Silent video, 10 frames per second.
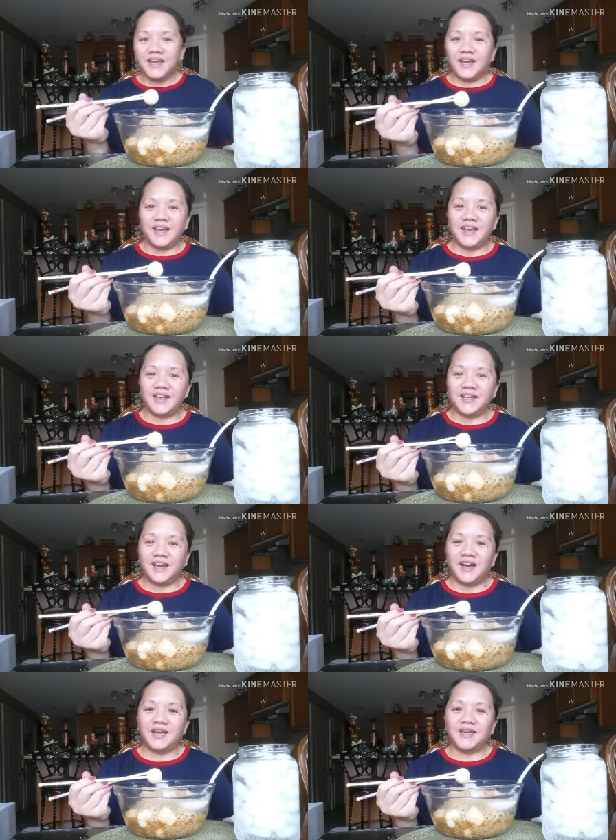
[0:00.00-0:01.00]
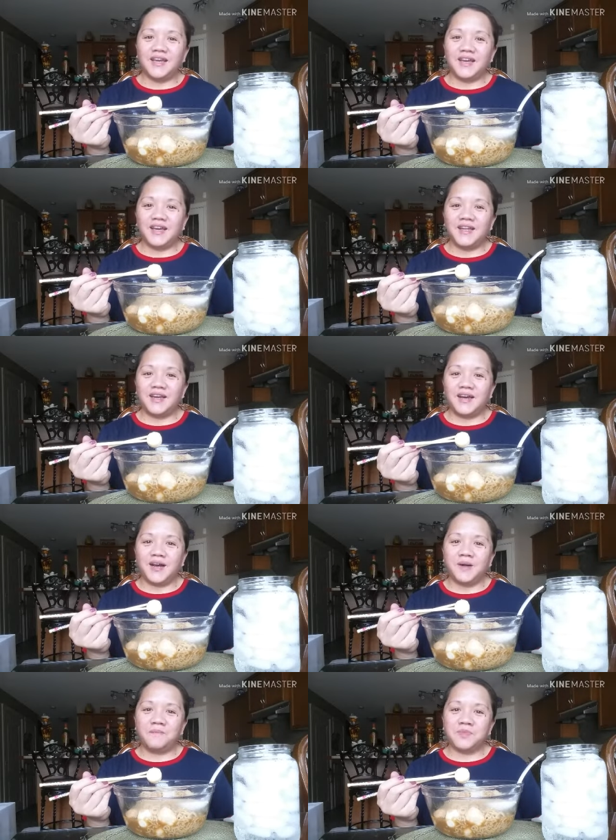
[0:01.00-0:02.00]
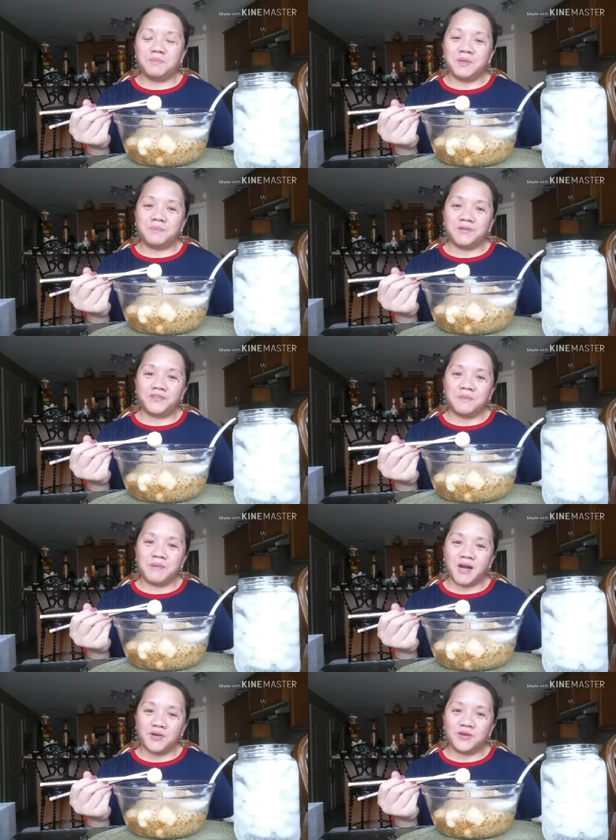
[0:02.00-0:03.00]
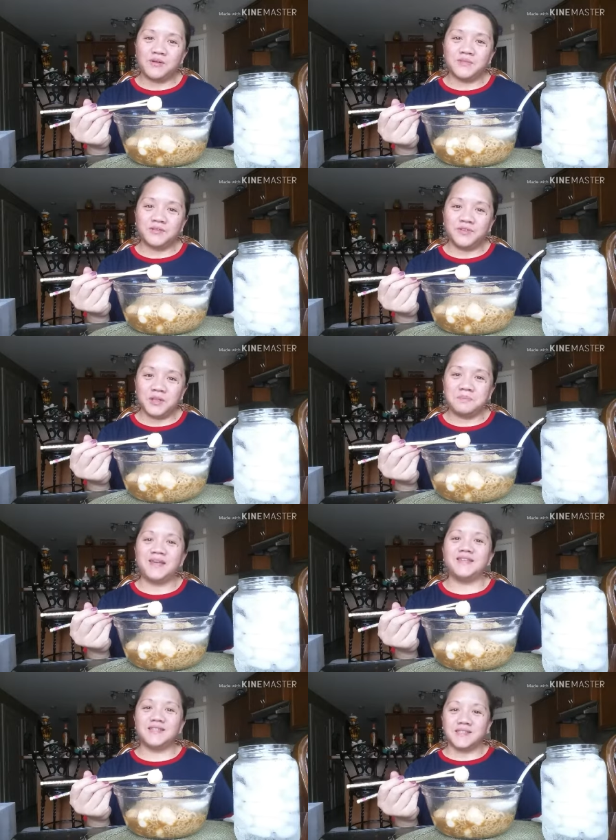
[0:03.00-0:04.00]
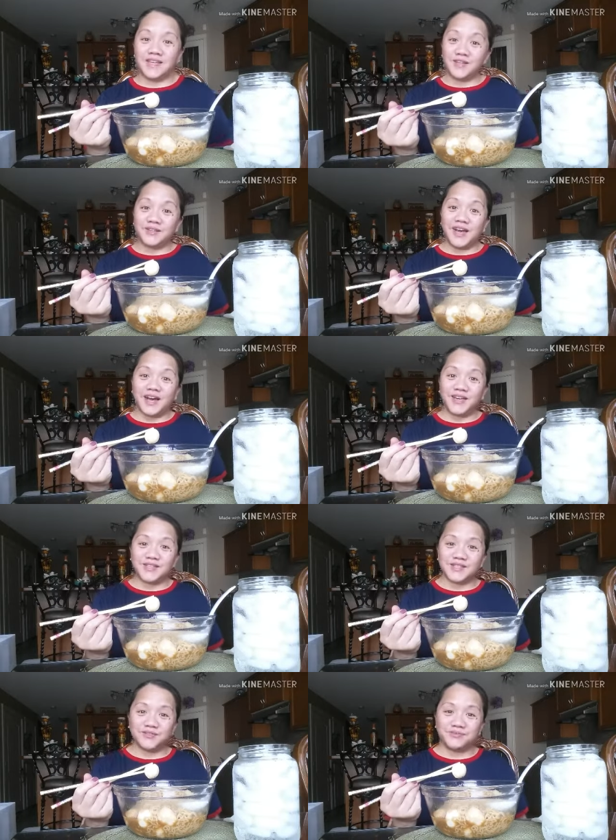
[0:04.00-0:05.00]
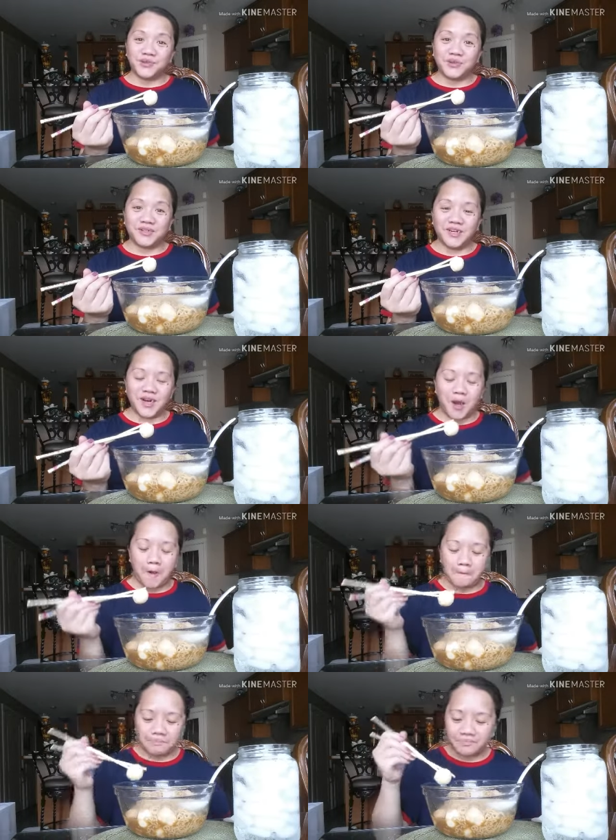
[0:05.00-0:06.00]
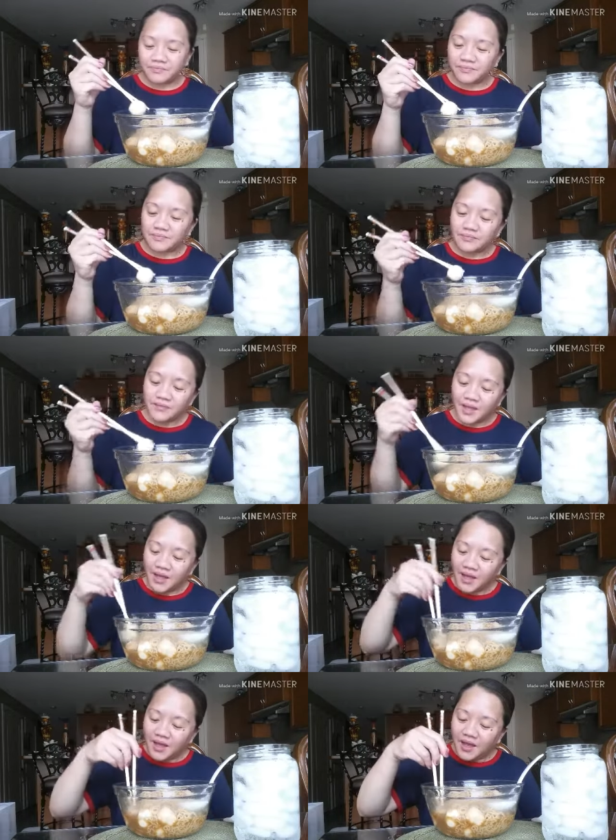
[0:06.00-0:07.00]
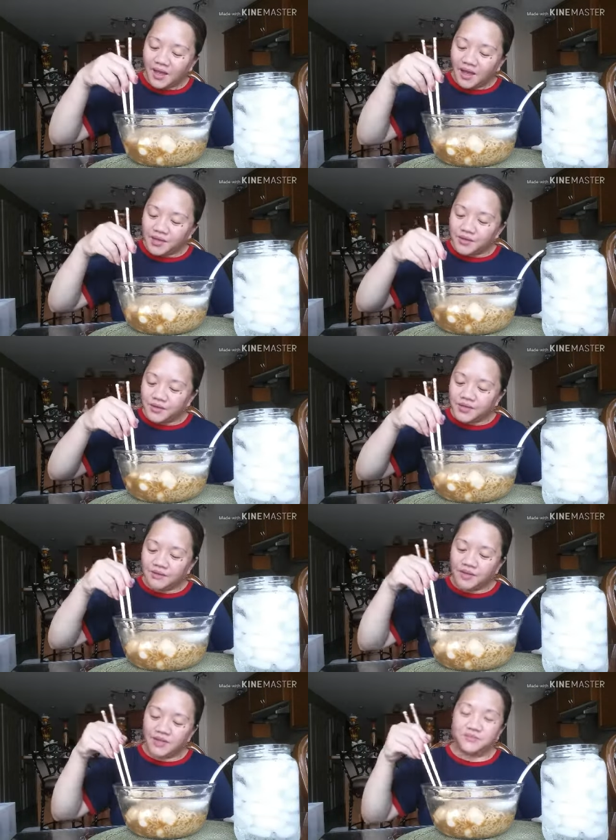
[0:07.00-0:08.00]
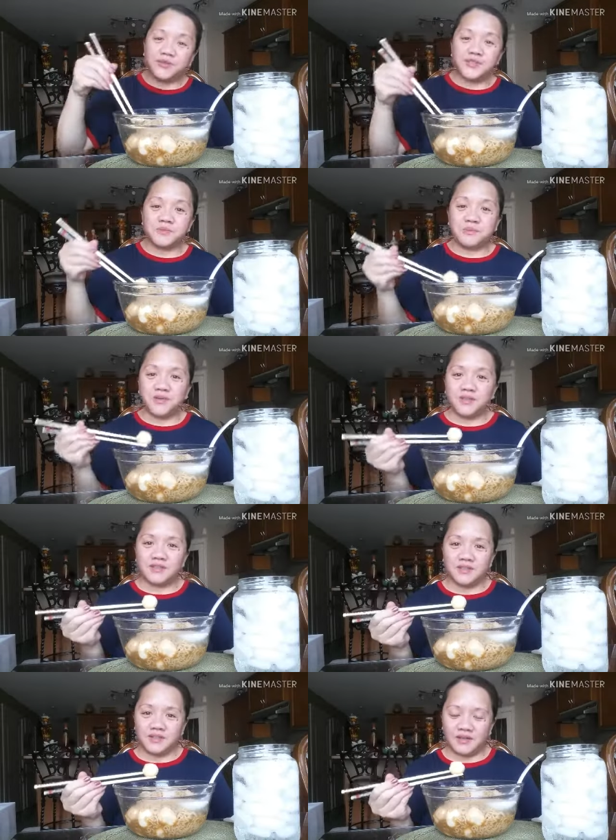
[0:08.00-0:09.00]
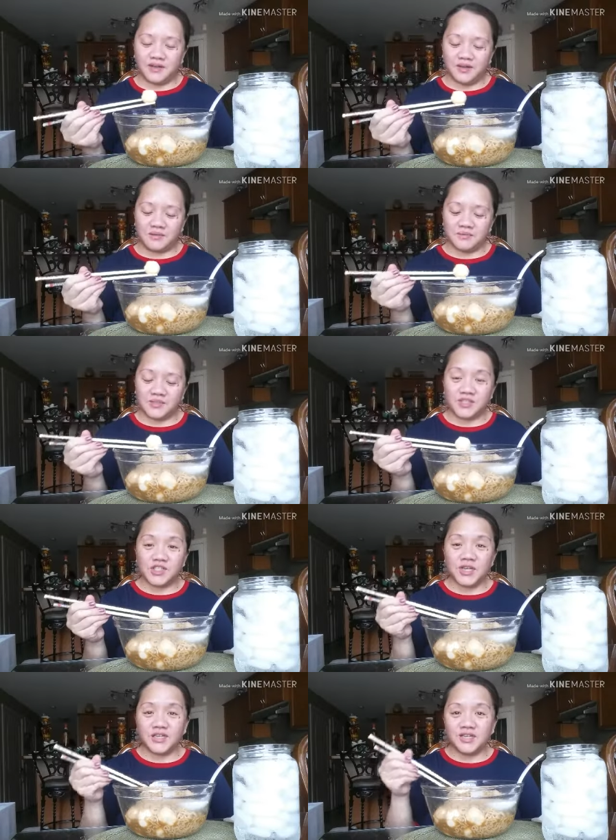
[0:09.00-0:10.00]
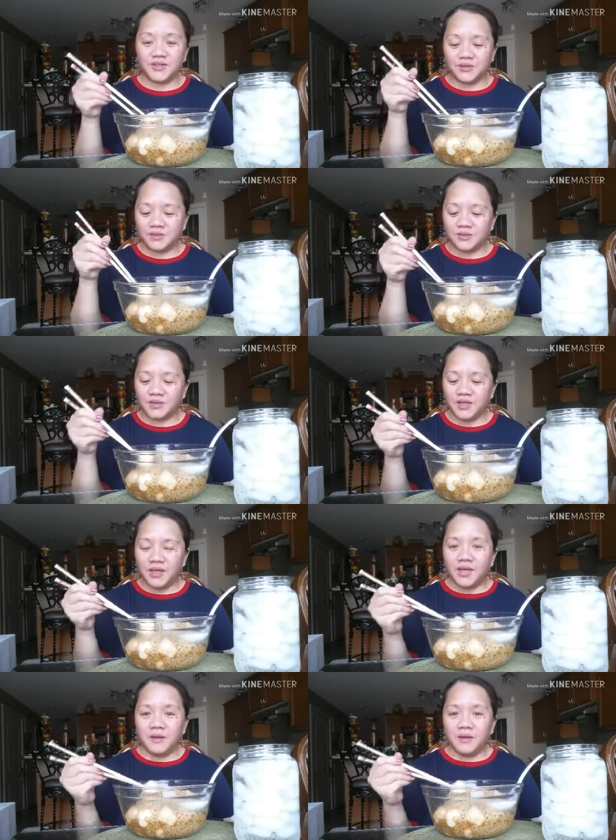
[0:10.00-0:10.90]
And uh, again, um, the people from back home, the Philippines, thank you guys for, um, you know, giving a full support um, sa channel ko.